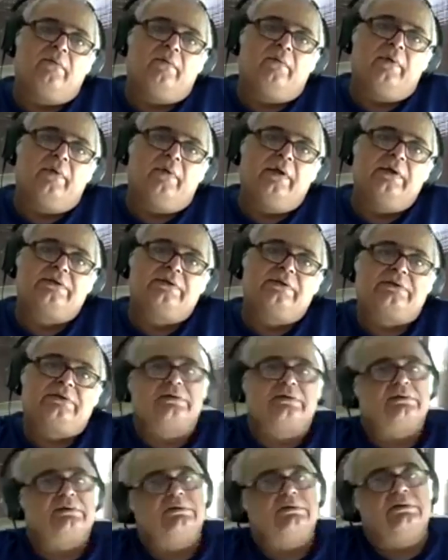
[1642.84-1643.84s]

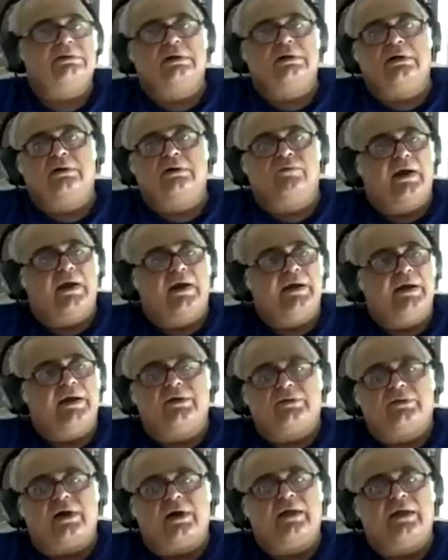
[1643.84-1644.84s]
is, it
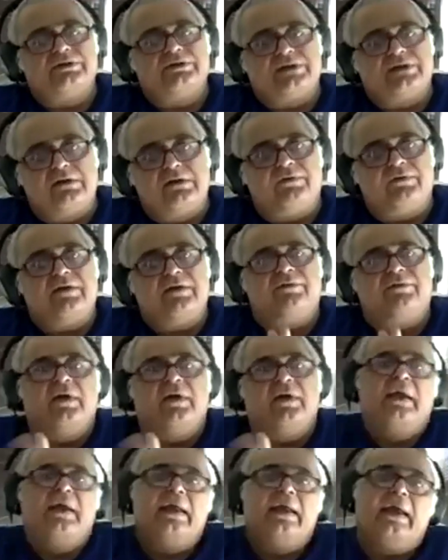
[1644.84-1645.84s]
does not have a shelf life,
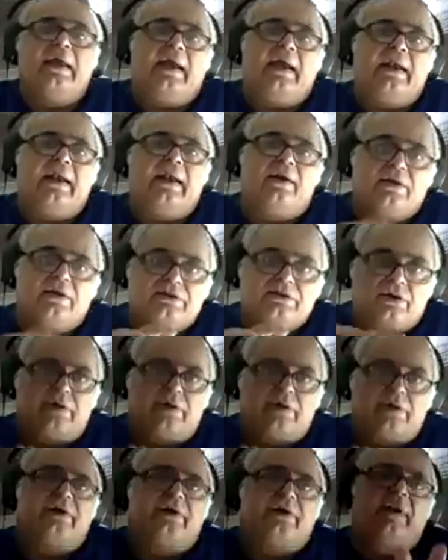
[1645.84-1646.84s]
and it
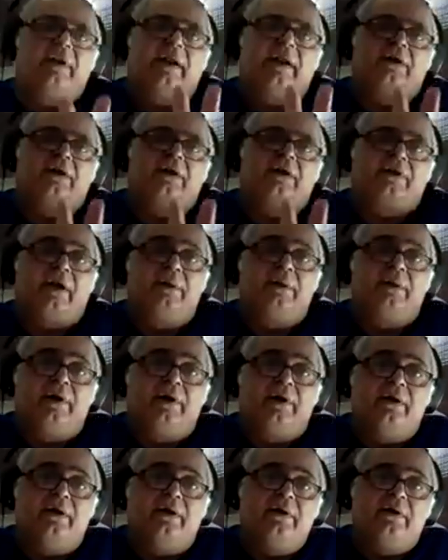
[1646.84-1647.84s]
destroys the director's
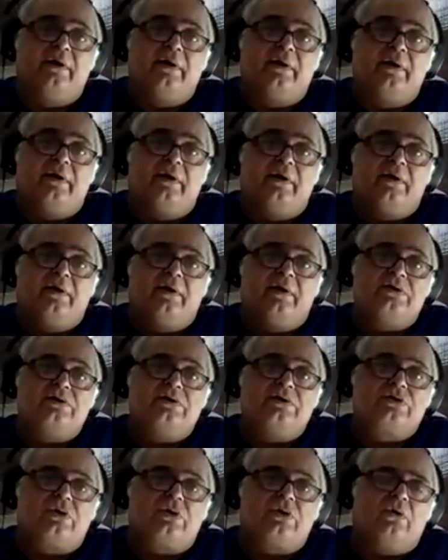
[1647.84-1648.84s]
credibility.
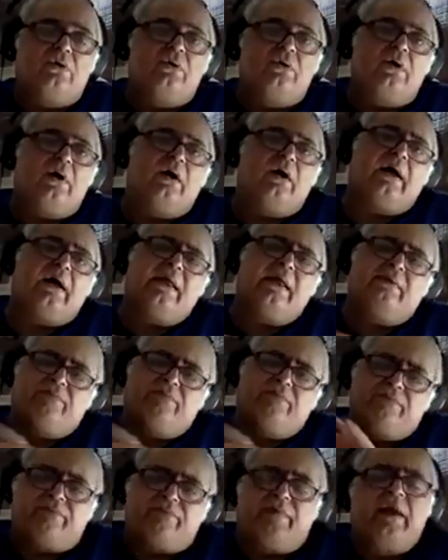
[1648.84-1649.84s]
So I
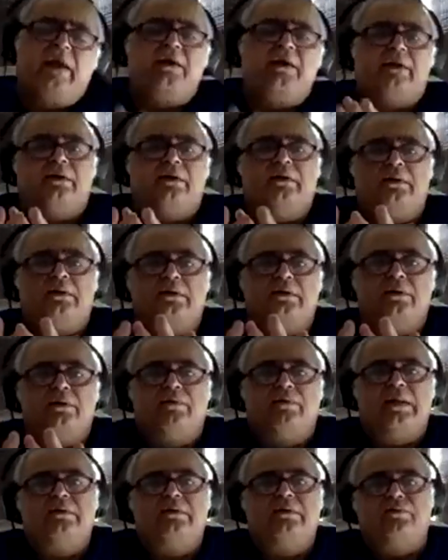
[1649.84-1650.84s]
felt
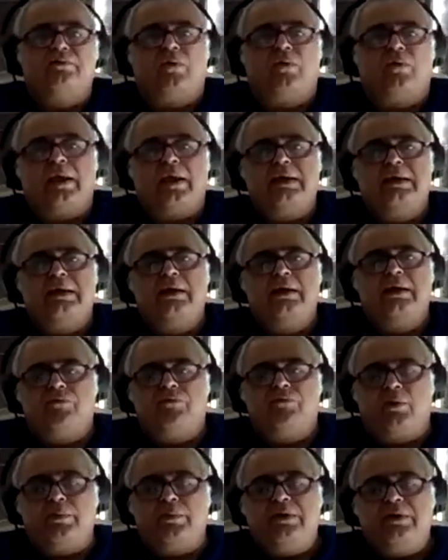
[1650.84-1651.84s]
what
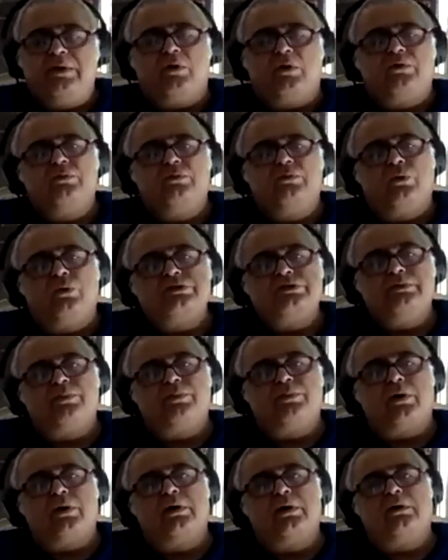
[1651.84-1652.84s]
was most
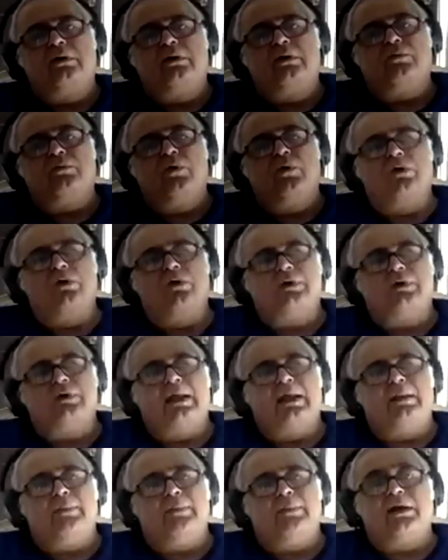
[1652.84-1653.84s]
important was that
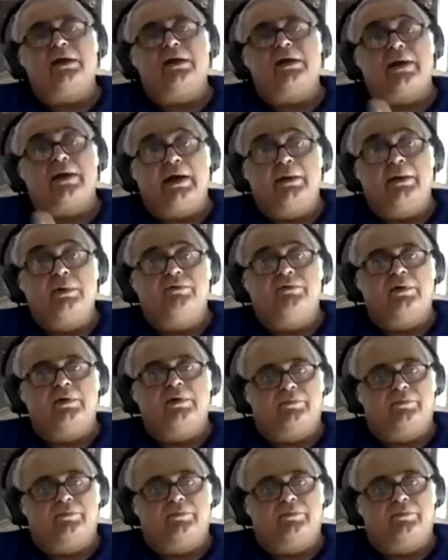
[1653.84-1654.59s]
I make a credible film,